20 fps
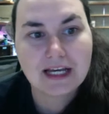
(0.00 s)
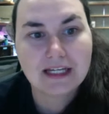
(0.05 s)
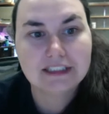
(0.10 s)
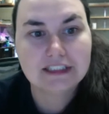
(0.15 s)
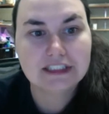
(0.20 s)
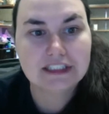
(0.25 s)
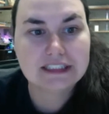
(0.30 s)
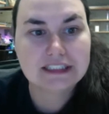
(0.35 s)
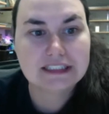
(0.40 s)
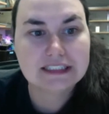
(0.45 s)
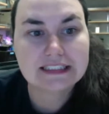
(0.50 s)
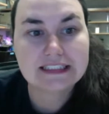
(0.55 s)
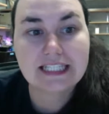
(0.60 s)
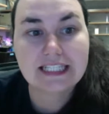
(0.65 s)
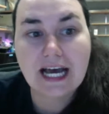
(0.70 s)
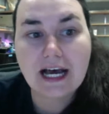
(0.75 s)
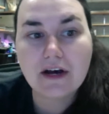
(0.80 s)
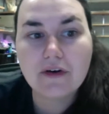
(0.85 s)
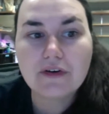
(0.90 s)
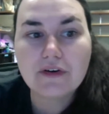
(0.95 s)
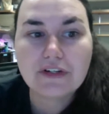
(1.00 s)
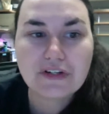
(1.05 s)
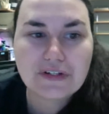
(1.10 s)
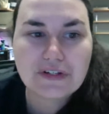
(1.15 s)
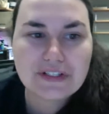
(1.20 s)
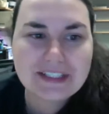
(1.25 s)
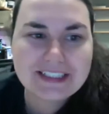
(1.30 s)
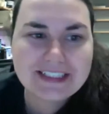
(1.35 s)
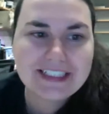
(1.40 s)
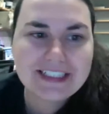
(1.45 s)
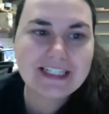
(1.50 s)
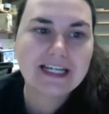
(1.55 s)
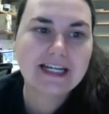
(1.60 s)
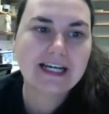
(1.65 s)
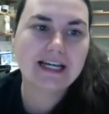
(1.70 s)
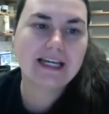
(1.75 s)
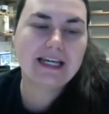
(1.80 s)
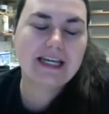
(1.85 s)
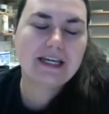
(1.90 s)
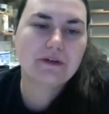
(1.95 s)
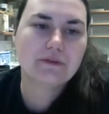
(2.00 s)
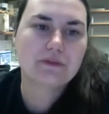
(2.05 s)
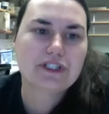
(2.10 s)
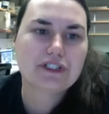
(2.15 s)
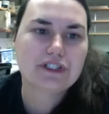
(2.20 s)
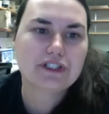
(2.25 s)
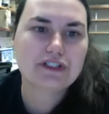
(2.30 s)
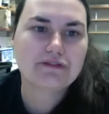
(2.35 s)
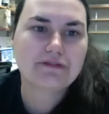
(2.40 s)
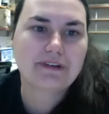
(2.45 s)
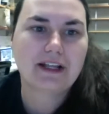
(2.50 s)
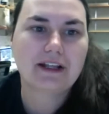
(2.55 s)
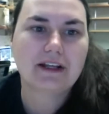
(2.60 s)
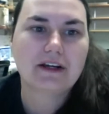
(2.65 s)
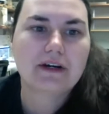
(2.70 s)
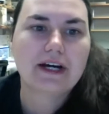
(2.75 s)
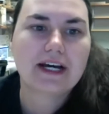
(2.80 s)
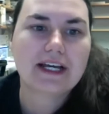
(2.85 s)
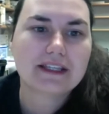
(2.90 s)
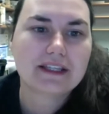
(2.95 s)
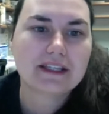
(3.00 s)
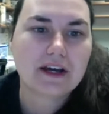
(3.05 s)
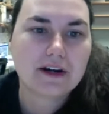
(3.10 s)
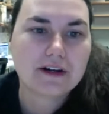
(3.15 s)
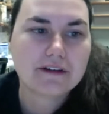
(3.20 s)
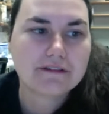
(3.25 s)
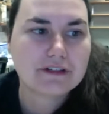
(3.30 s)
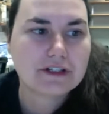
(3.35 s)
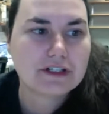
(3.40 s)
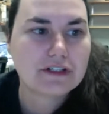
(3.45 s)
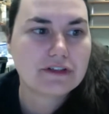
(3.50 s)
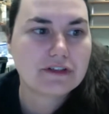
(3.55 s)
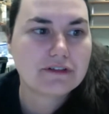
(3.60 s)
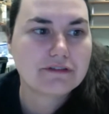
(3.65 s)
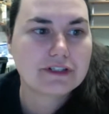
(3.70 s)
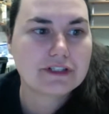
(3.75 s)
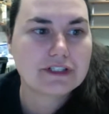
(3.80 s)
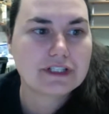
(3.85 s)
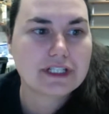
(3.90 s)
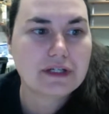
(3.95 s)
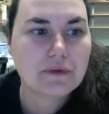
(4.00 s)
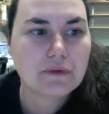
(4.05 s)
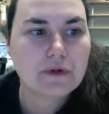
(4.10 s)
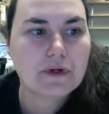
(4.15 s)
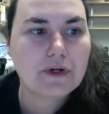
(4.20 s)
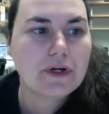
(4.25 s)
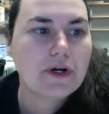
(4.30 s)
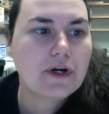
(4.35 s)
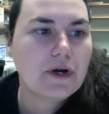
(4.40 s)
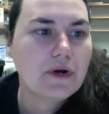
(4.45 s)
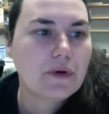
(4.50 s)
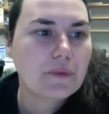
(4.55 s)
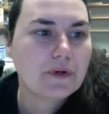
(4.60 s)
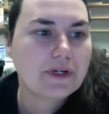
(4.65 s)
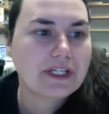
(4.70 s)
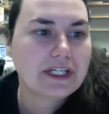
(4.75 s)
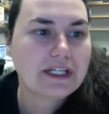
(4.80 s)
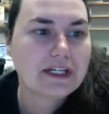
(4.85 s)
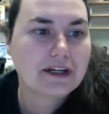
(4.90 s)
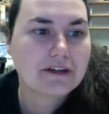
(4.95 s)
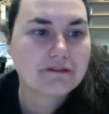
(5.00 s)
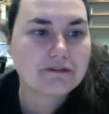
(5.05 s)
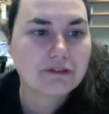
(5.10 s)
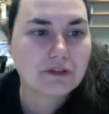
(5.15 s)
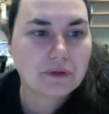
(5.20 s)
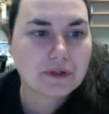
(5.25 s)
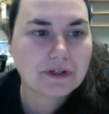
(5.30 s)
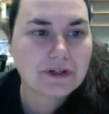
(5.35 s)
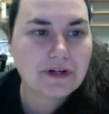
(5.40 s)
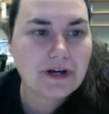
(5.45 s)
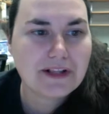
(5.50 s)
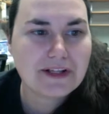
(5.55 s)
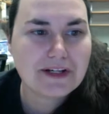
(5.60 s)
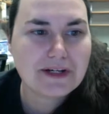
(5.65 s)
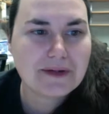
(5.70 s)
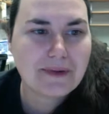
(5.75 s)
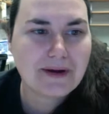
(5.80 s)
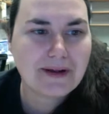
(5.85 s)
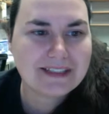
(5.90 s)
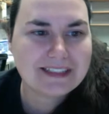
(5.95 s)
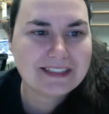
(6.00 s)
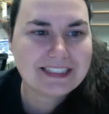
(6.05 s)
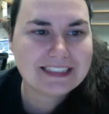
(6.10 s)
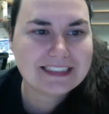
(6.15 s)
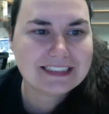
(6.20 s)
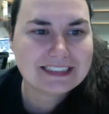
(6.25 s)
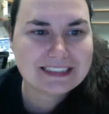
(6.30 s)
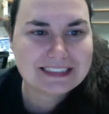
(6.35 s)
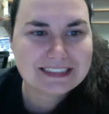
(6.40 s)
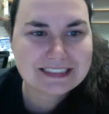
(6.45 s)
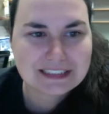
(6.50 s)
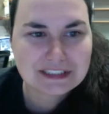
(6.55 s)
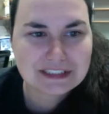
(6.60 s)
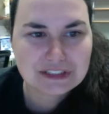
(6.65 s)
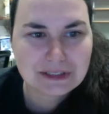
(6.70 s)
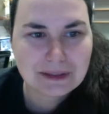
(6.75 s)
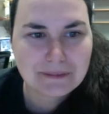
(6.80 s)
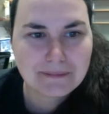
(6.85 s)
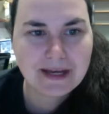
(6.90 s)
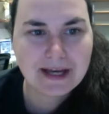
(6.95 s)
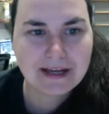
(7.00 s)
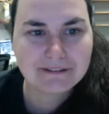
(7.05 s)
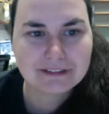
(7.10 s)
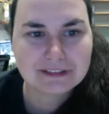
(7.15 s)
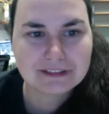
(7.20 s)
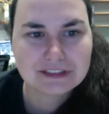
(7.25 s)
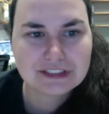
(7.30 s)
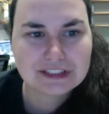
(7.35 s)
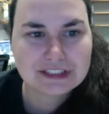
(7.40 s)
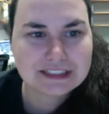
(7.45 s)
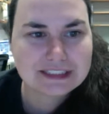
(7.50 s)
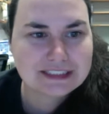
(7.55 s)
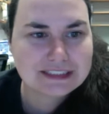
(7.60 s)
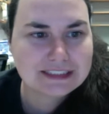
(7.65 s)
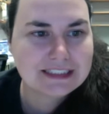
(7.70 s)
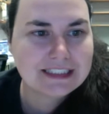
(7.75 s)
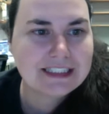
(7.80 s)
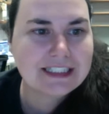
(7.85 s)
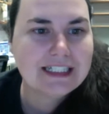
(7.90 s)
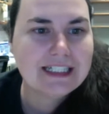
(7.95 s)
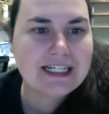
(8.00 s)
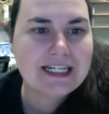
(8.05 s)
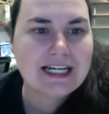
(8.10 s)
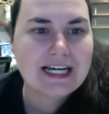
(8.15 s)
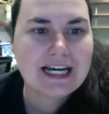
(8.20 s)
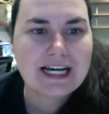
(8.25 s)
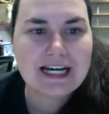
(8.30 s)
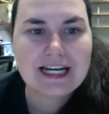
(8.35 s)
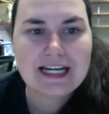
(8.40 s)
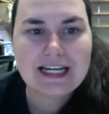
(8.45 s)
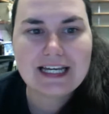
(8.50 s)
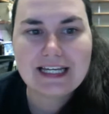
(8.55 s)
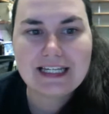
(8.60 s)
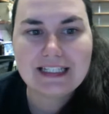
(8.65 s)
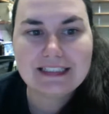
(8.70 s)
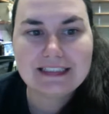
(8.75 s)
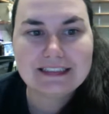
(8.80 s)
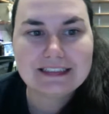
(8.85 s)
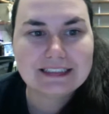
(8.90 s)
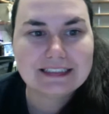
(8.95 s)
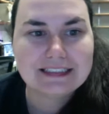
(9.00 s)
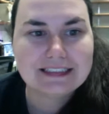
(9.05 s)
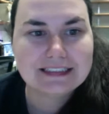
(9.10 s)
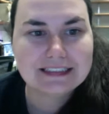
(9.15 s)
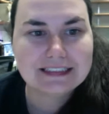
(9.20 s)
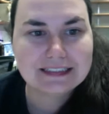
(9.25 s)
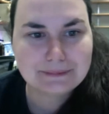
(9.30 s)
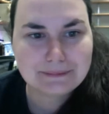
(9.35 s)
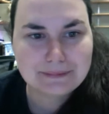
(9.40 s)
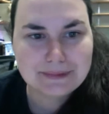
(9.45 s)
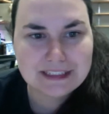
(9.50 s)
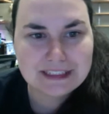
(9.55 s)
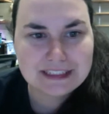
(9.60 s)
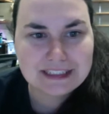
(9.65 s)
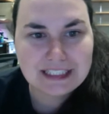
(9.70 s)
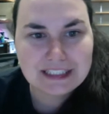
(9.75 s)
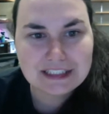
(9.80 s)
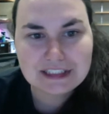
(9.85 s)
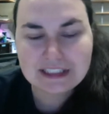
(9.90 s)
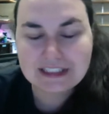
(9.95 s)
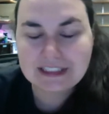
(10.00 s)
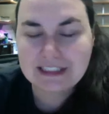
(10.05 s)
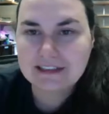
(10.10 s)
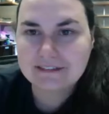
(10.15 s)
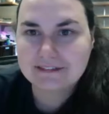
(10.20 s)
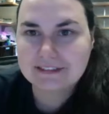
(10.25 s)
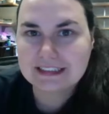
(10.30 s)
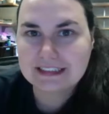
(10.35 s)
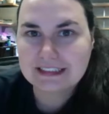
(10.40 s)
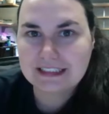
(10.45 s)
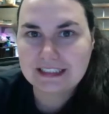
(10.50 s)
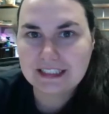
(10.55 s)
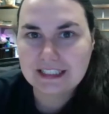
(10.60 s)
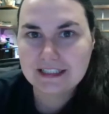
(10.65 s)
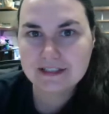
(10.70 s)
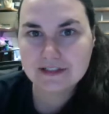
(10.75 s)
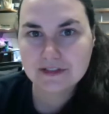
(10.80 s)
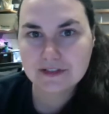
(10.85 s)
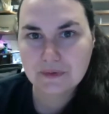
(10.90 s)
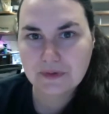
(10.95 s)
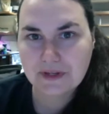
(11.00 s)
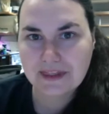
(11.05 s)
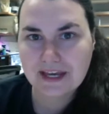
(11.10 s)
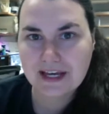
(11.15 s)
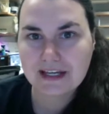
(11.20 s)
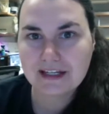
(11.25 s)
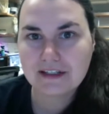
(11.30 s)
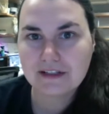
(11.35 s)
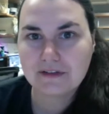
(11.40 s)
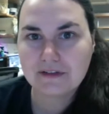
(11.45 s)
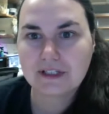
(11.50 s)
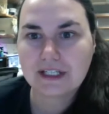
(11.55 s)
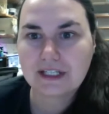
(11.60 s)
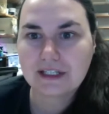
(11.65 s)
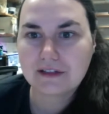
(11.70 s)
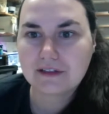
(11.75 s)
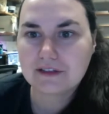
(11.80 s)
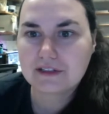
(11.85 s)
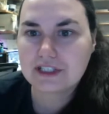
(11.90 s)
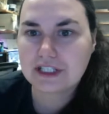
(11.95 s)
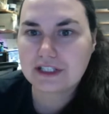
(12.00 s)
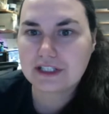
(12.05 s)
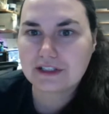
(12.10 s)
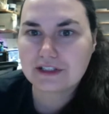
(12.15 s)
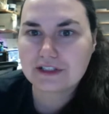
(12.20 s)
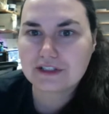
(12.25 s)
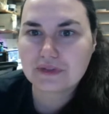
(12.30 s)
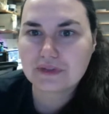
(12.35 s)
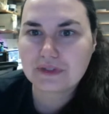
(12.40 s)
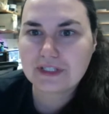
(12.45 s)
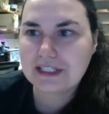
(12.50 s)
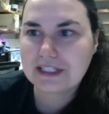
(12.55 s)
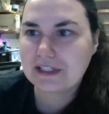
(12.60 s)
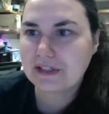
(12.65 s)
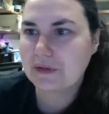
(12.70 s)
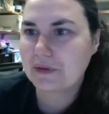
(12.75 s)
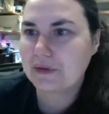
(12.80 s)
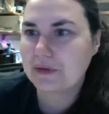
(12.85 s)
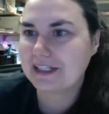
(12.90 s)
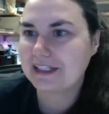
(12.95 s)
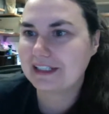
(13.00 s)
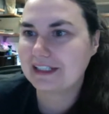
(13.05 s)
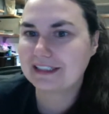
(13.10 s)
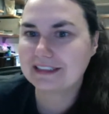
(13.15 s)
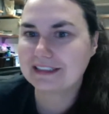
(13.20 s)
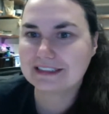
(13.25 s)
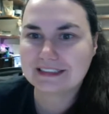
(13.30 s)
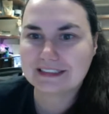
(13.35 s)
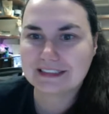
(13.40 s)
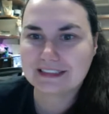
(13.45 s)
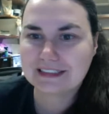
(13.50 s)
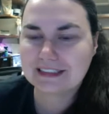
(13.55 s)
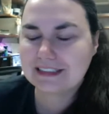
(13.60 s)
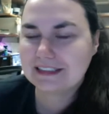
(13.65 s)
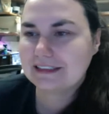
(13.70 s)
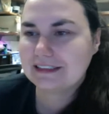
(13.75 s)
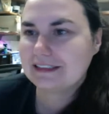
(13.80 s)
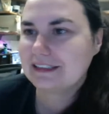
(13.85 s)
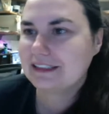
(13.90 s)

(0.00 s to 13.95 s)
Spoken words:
She is now currently a research fellow at the Harvard University, working on floral color pollination syndrome evolution and speciation of Selene. So with that, you can share your screen and go ahead and get started.